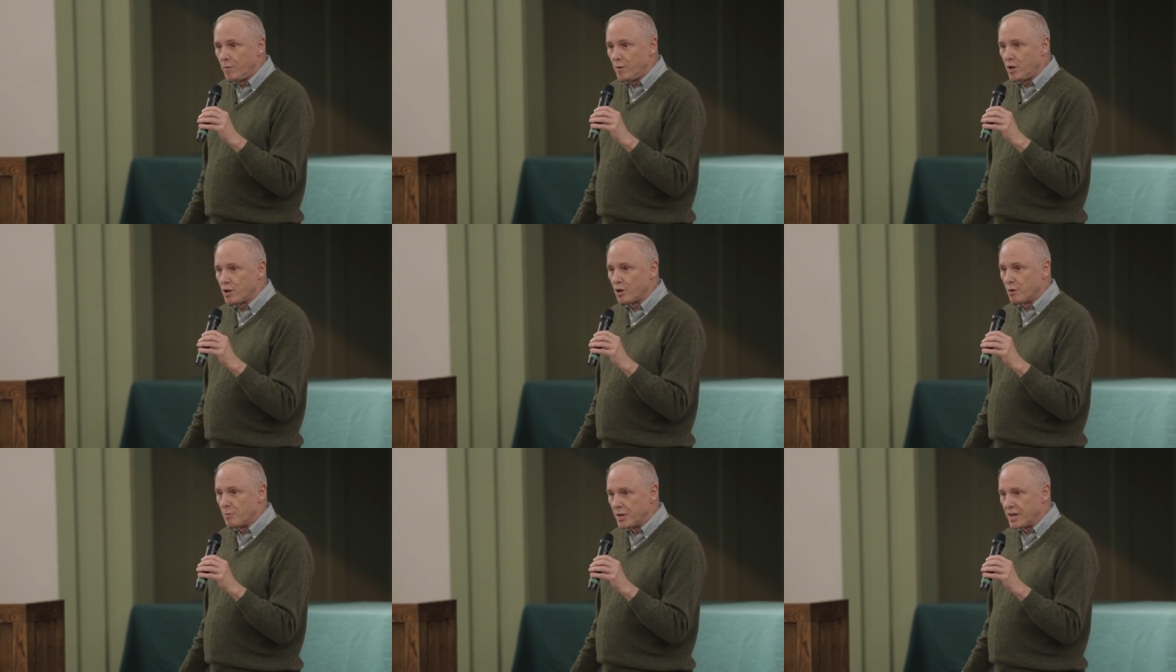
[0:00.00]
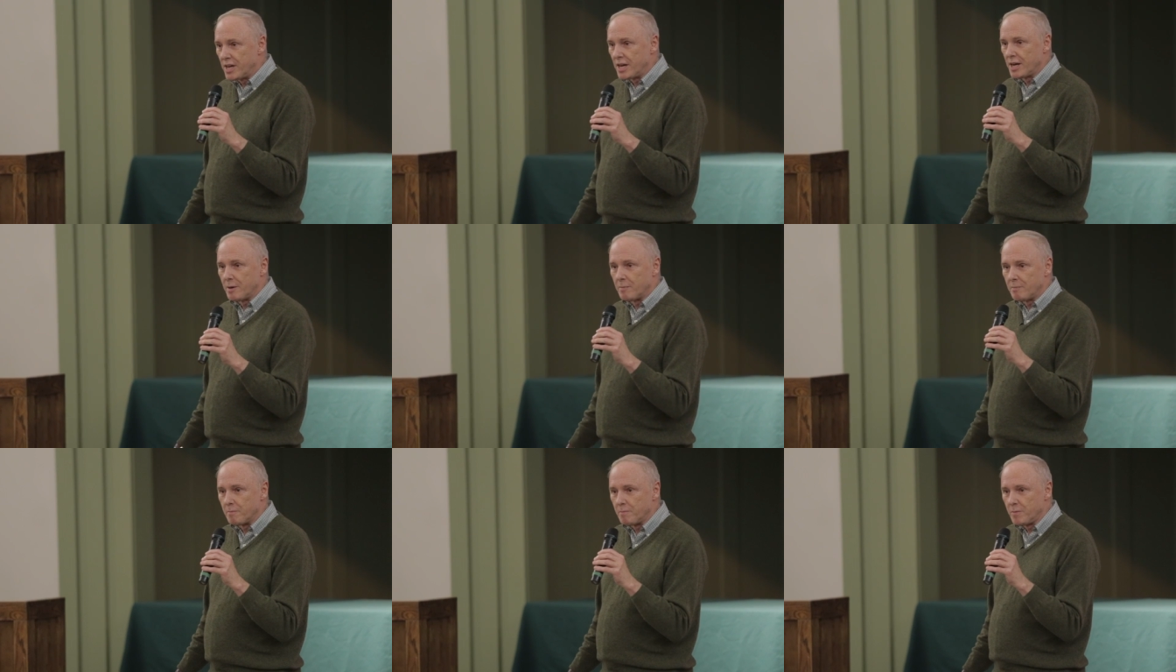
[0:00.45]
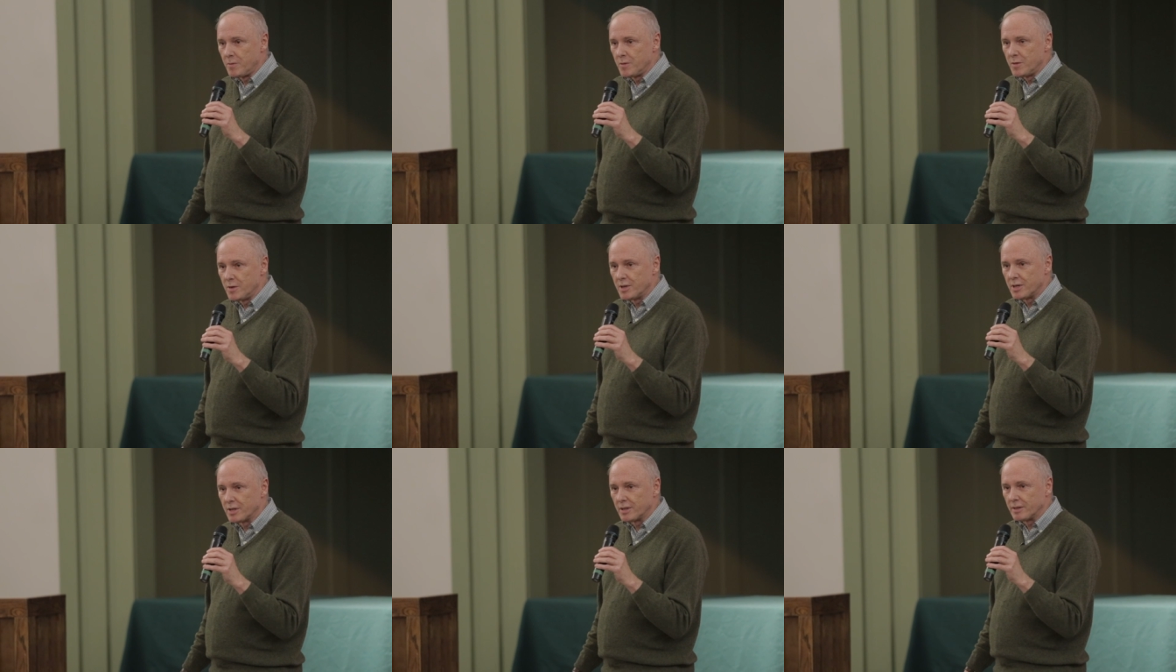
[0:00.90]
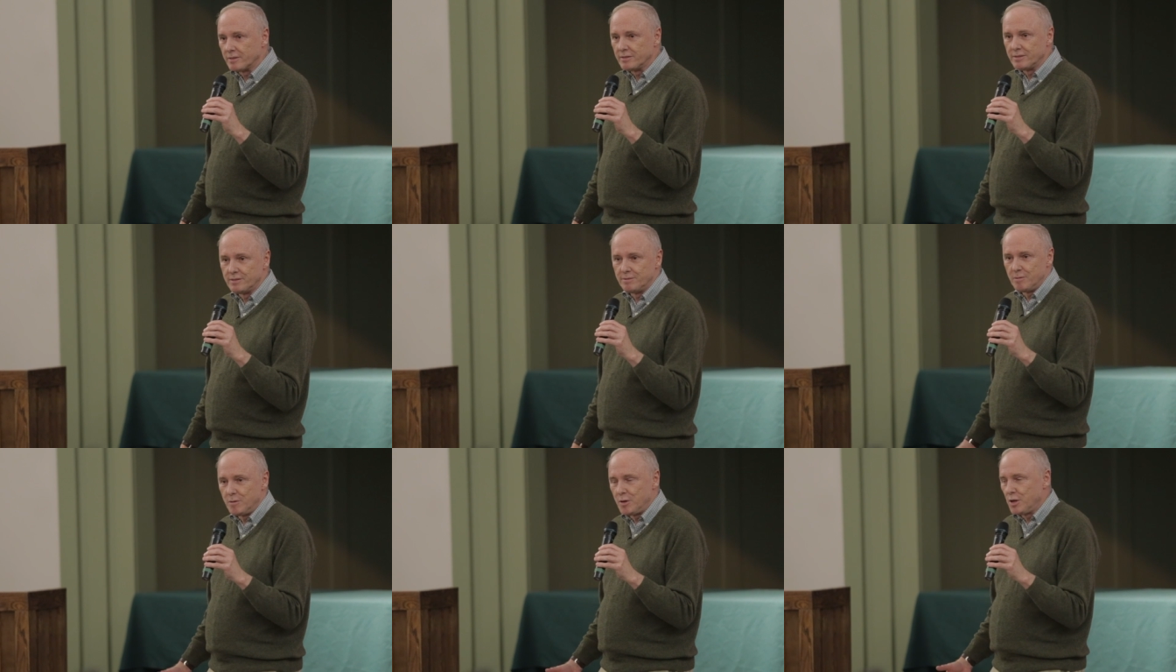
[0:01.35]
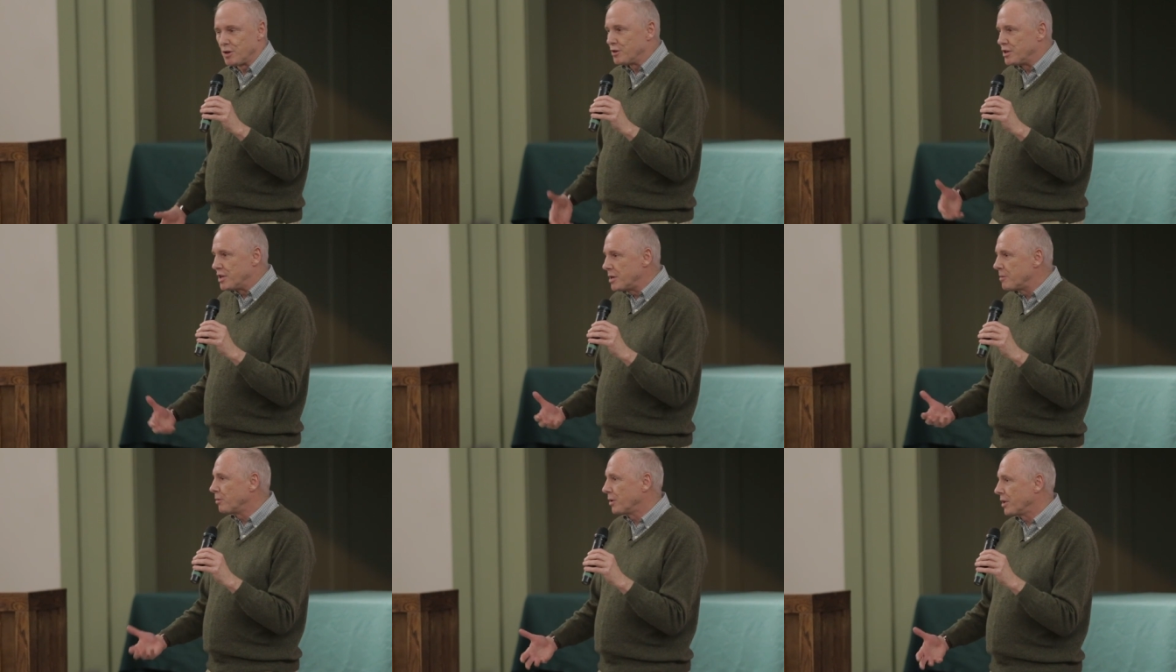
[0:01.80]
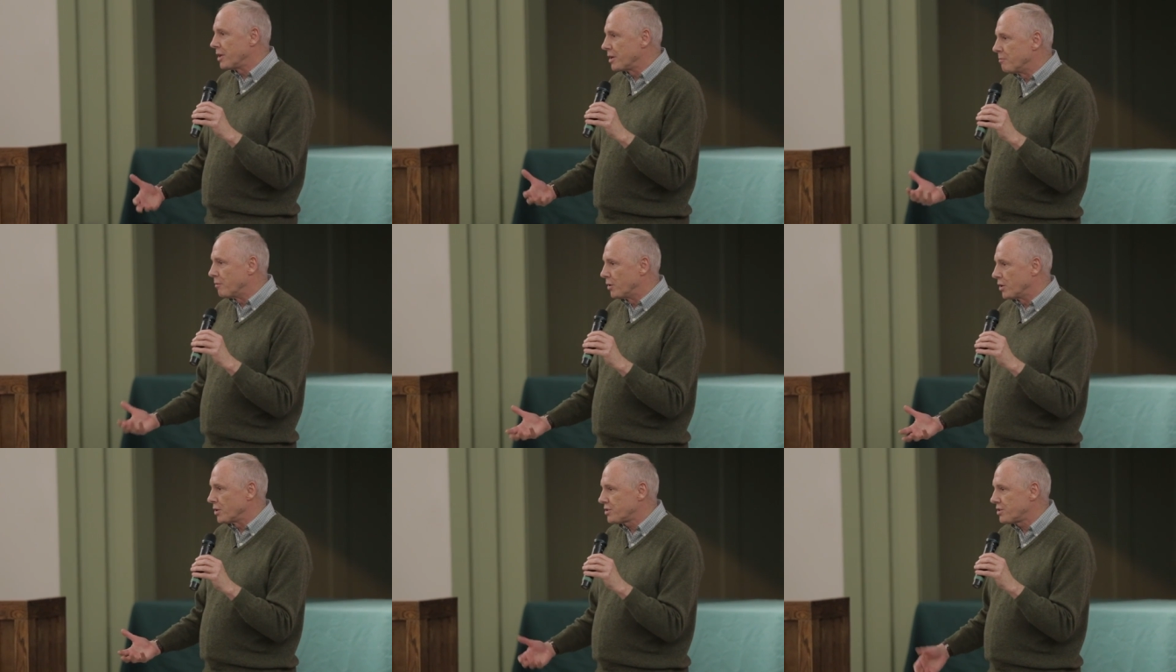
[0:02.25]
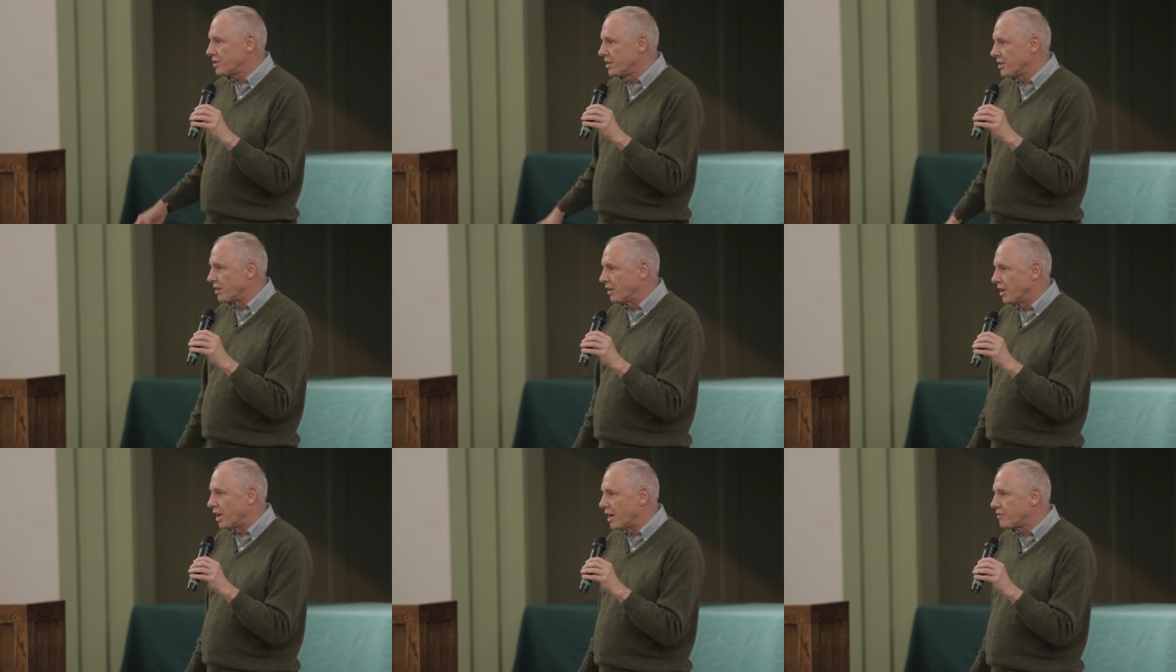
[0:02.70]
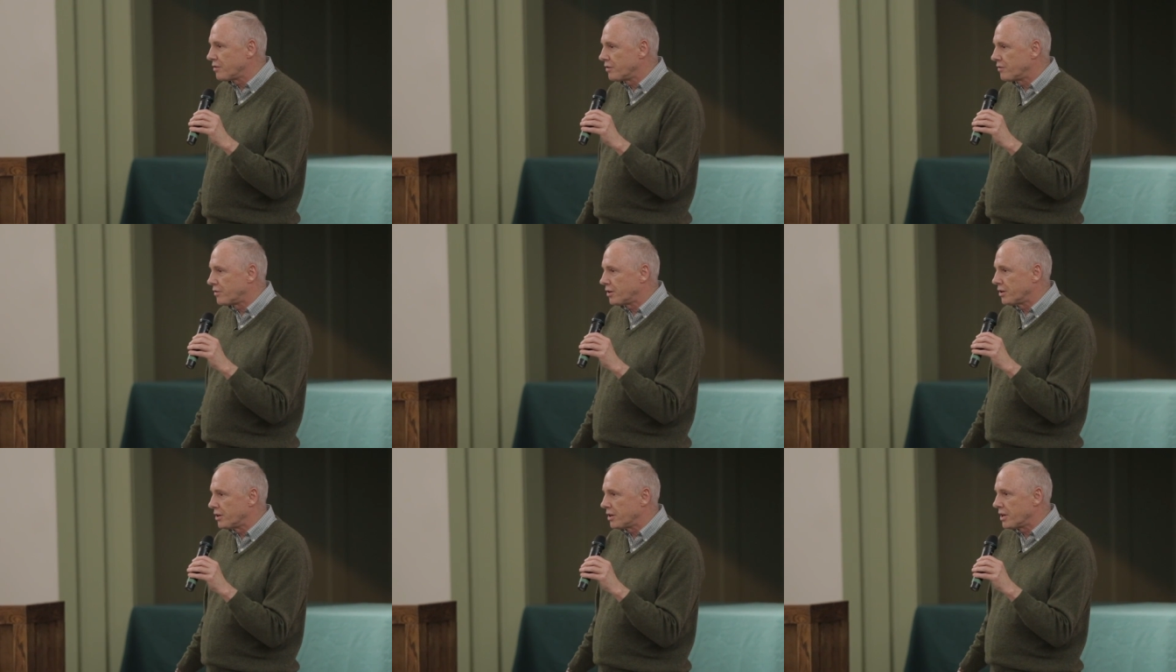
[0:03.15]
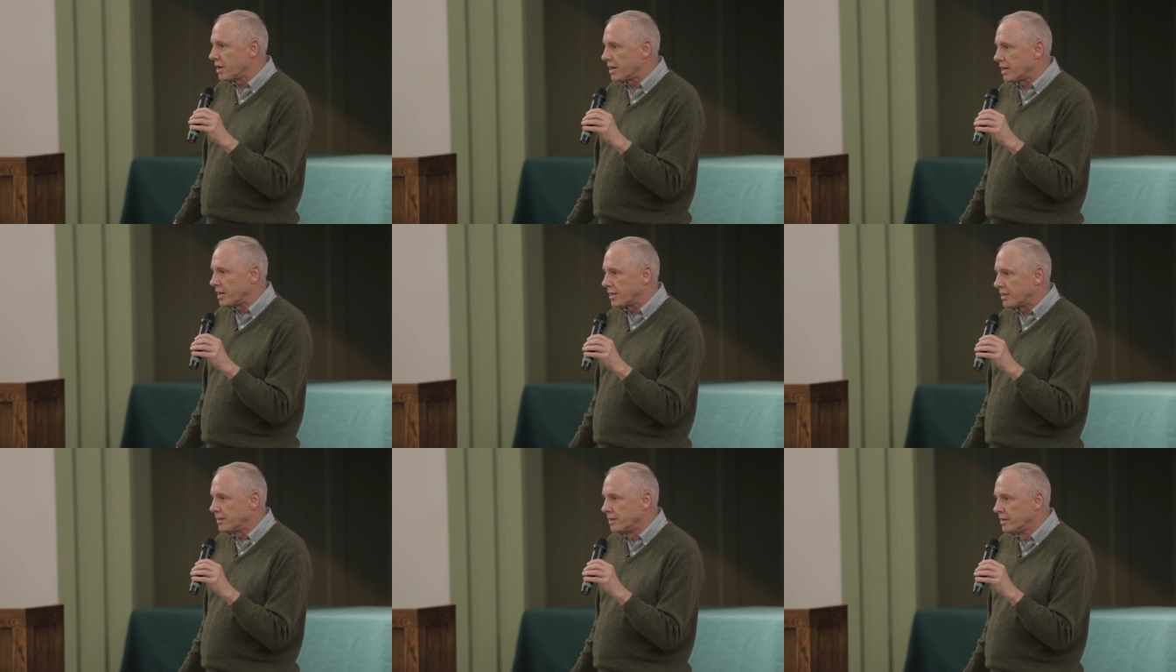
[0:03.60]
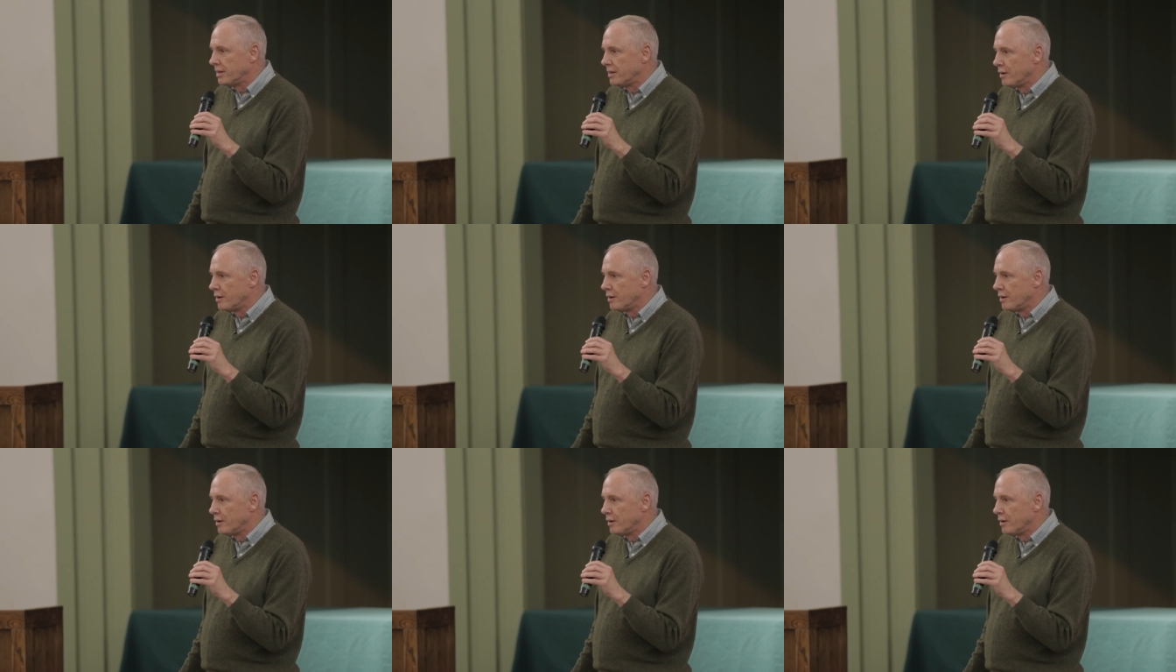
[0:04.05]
you know, become um, you know deeply immersed in the life of Kurt Hahn.